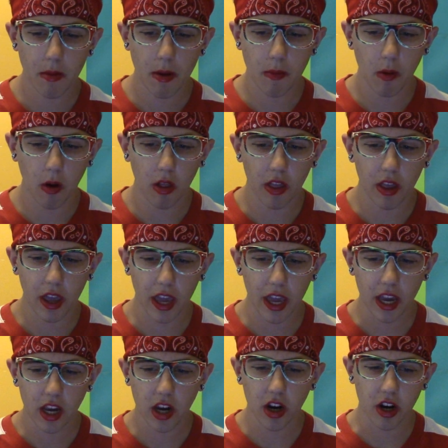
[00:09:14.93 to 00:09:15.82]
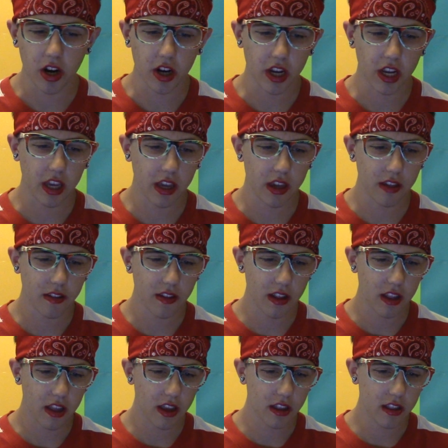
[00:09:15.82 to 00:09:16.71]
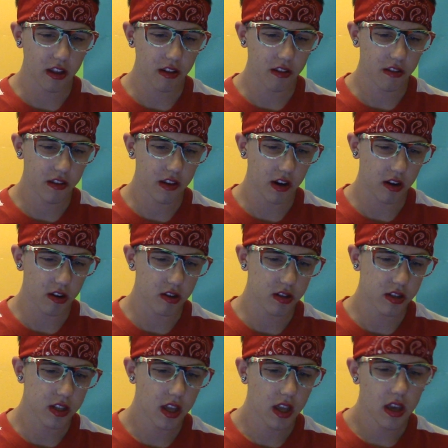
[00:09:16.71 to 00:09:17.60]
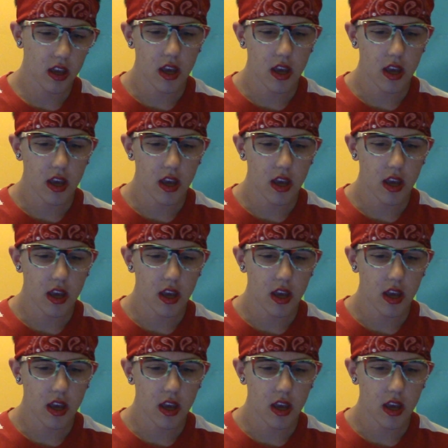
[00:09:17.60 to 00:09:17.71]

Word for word: my wallet and car keys and heading downstairs.